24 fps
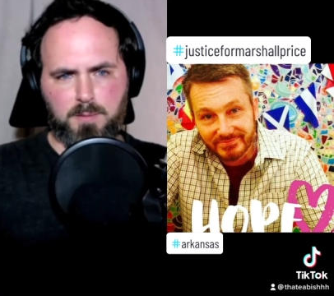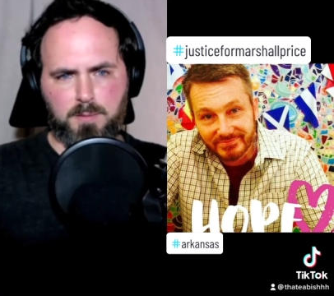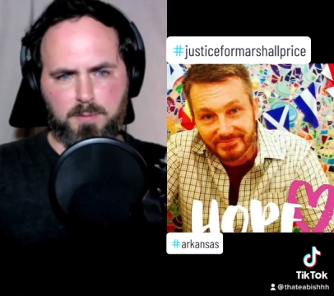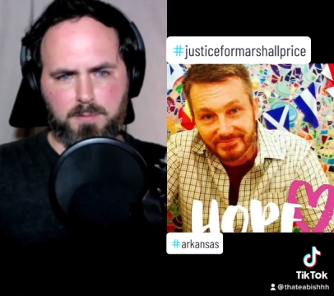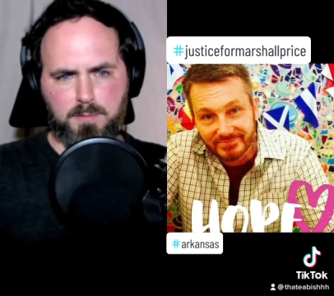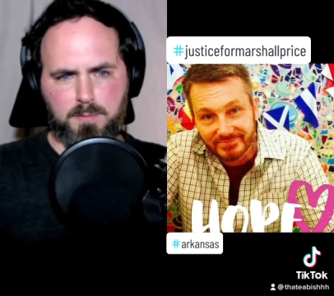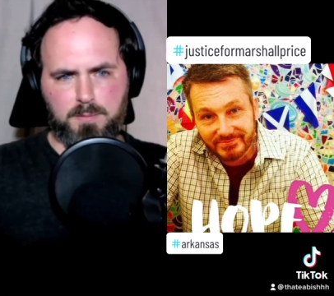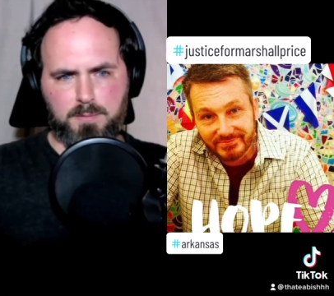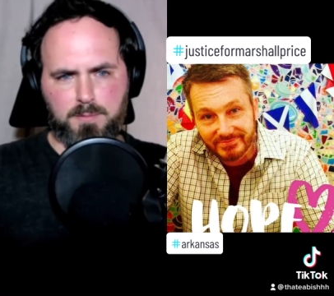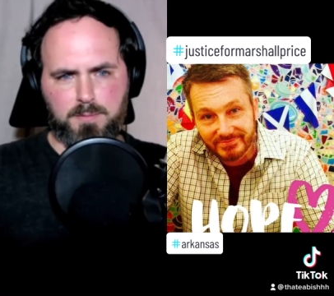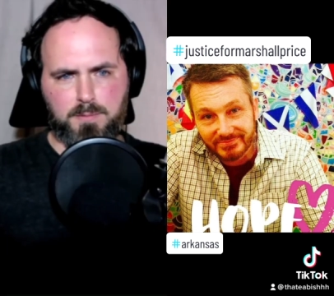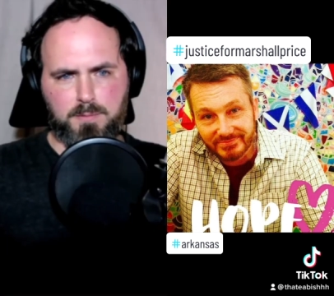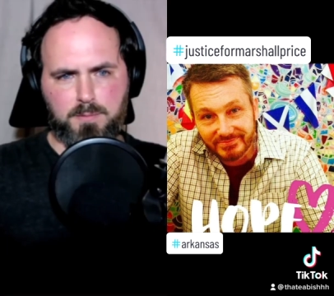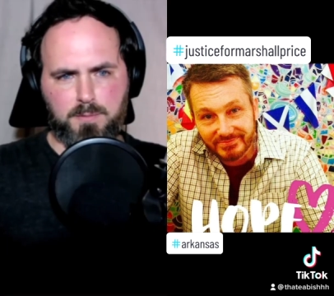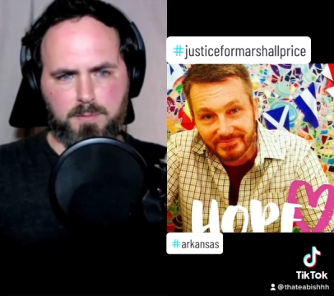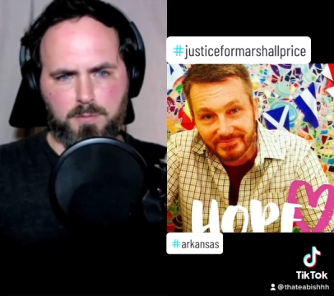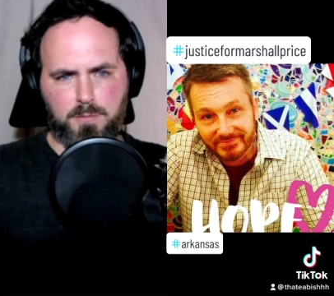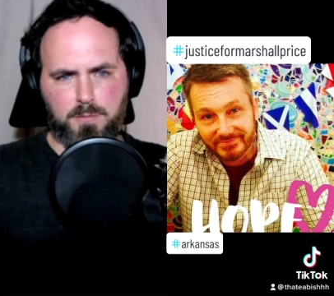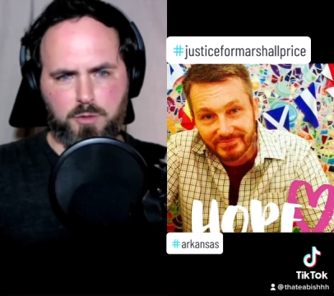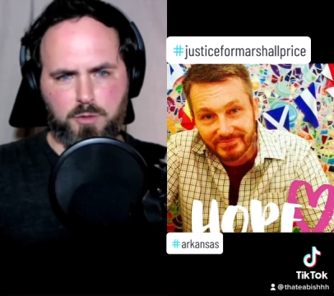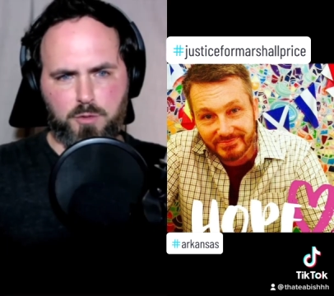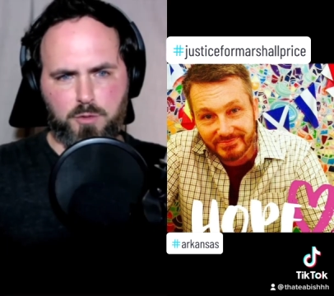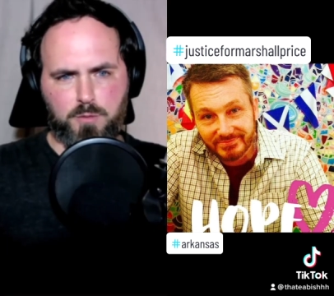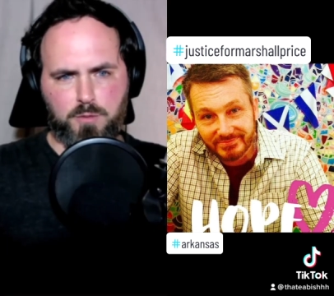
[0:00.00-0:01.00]
Speaker 1: and
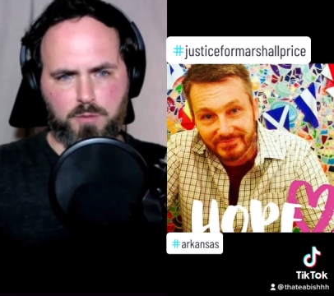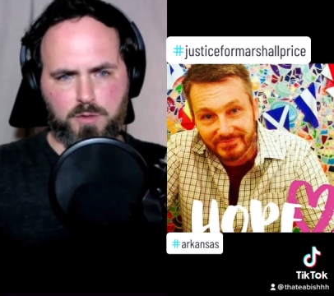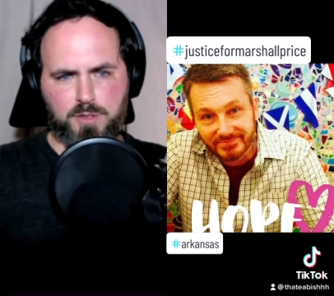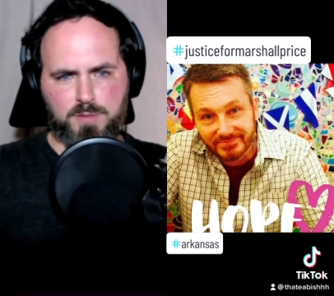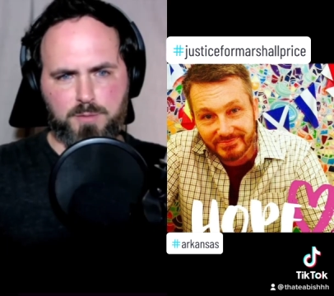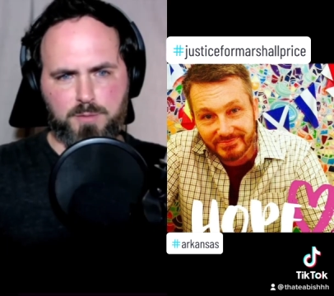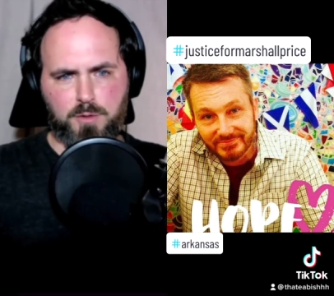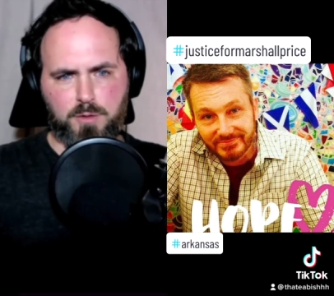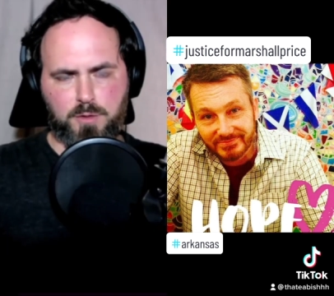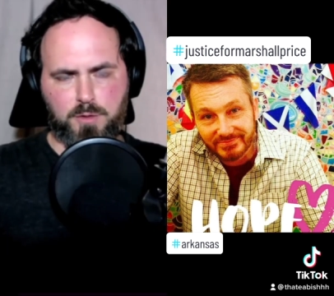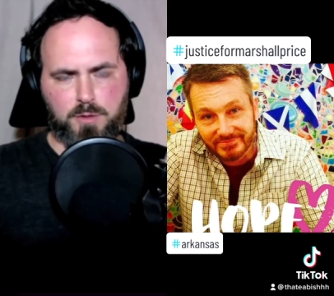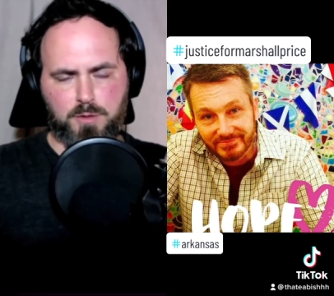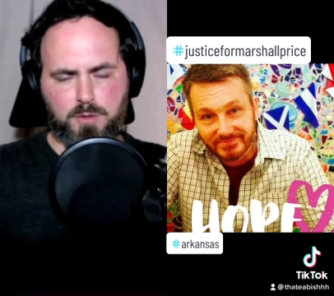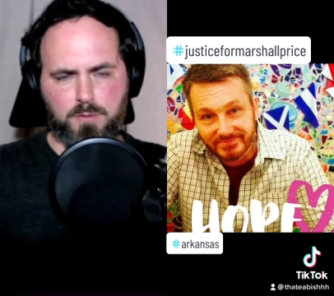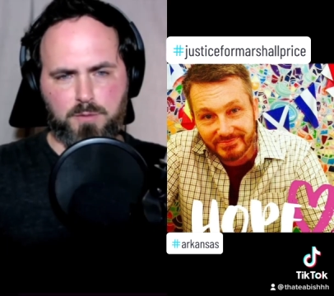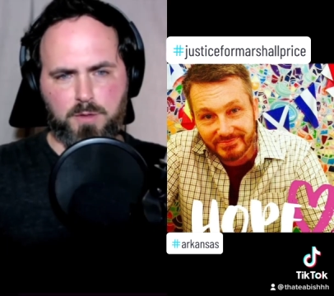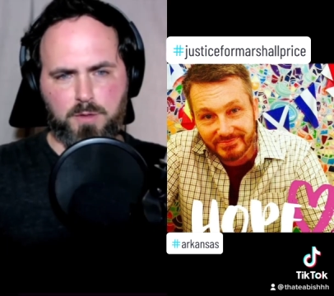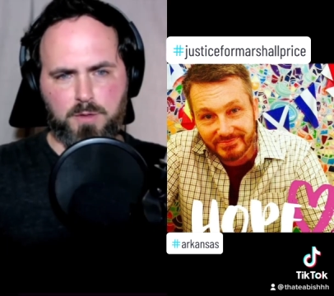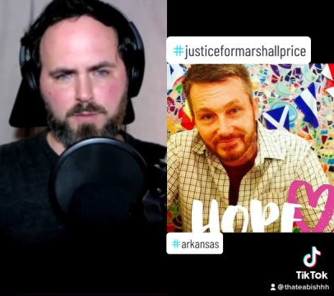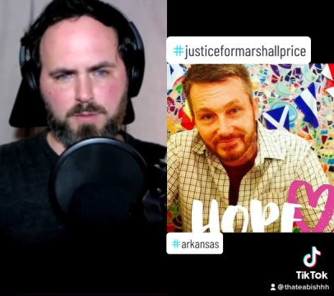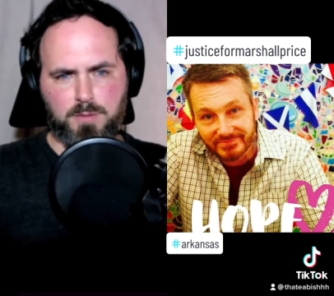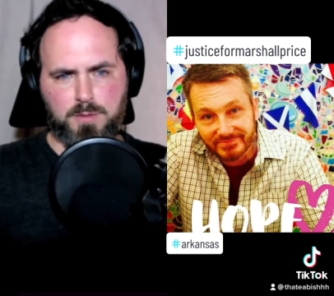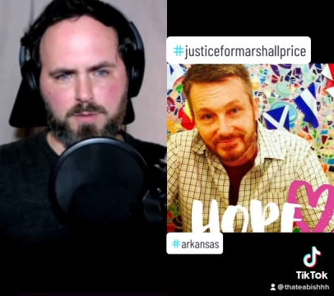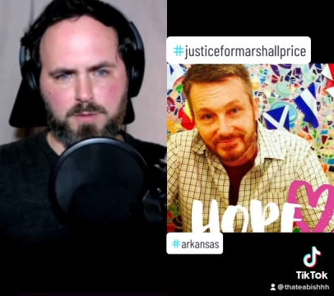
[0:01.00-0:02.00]
numerous broken
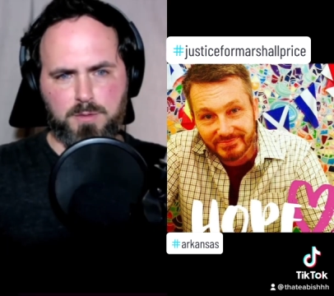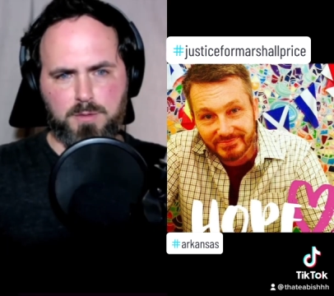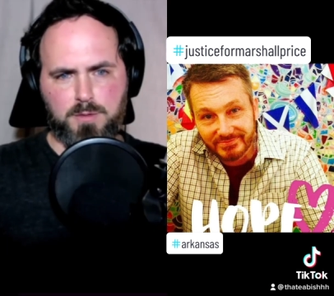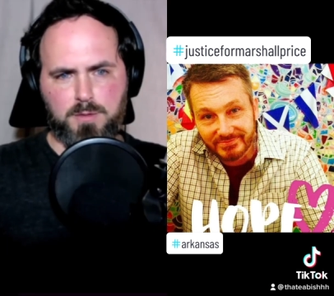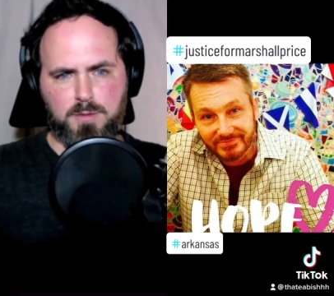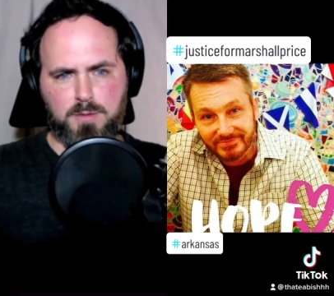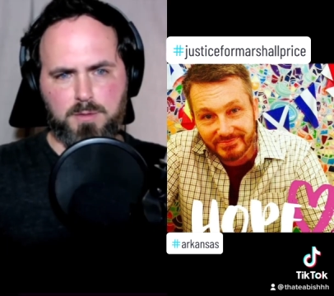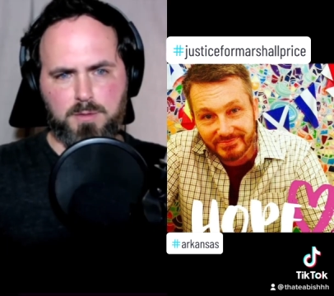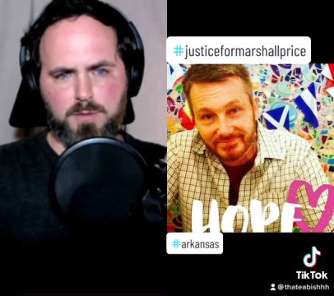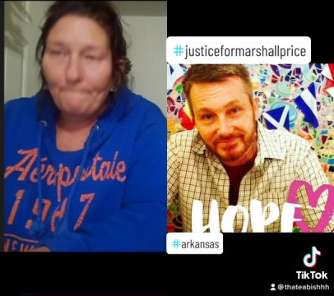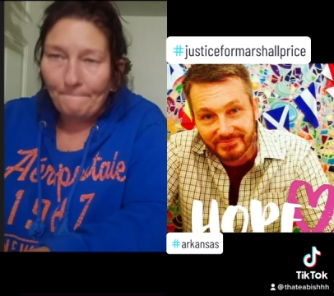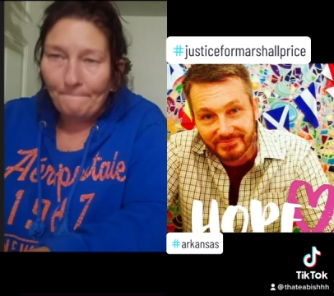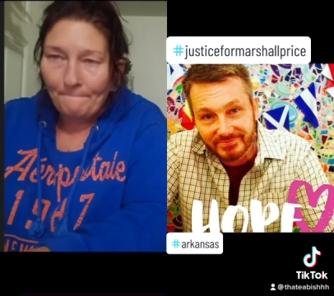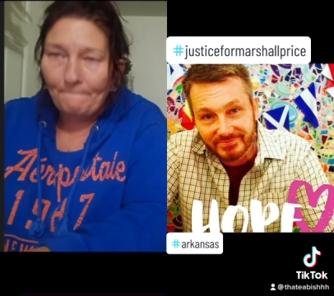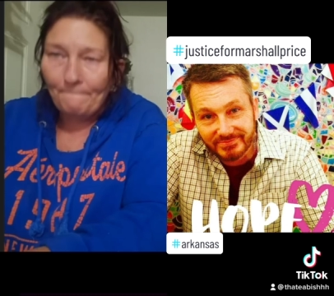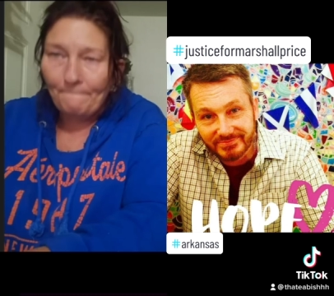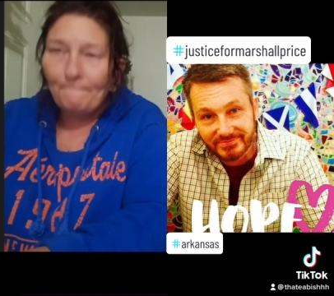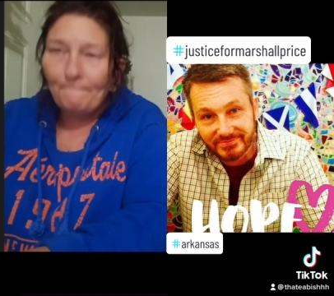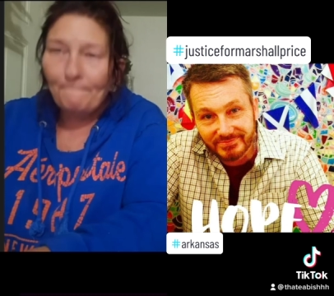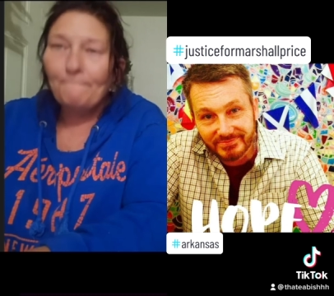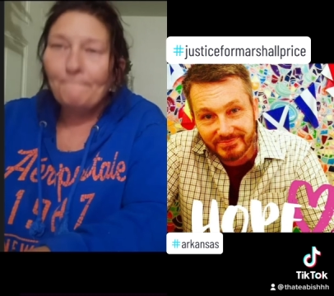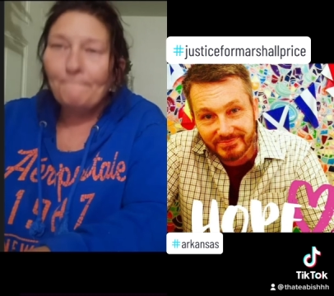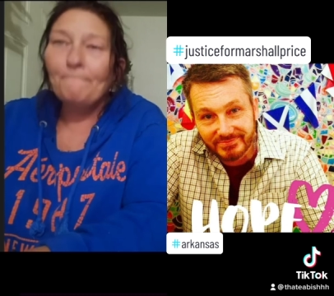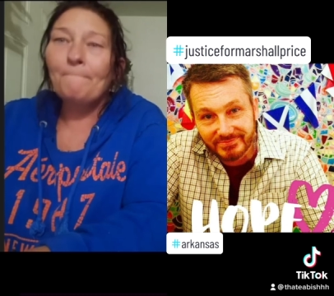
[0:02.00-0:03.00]
ribs.
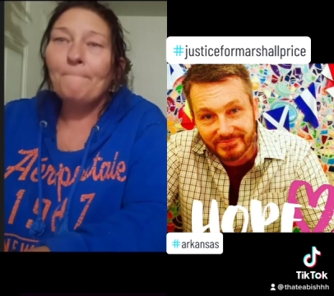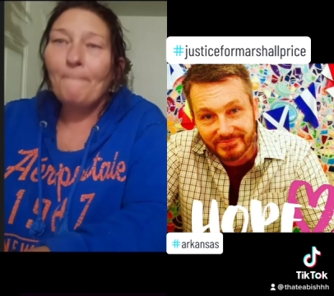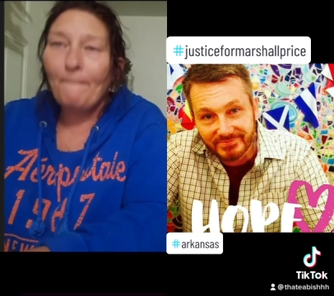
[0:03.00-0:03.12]
Mm-hmm.